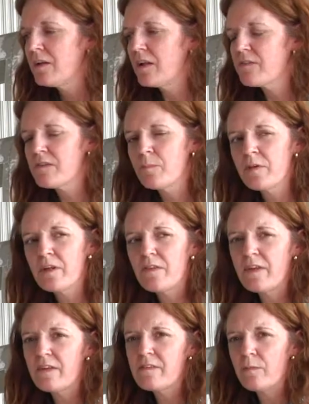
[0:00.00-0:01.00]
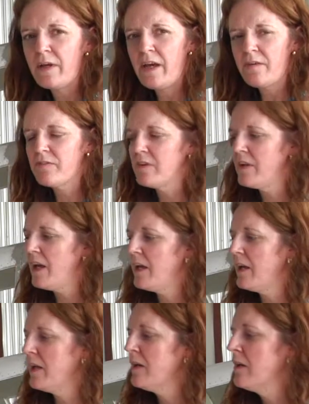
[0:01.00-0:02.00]
Now, some of the things that we have
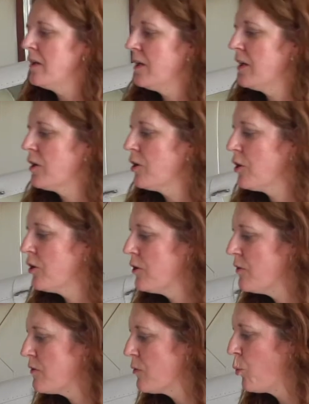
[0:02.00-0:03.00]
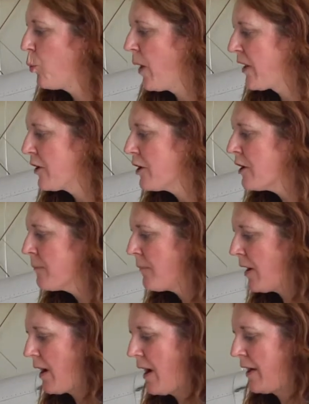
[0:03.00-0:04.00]
today includes weather
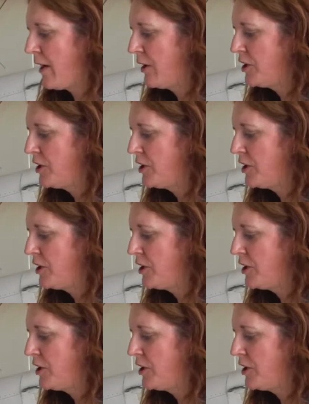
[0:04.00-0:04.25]
on our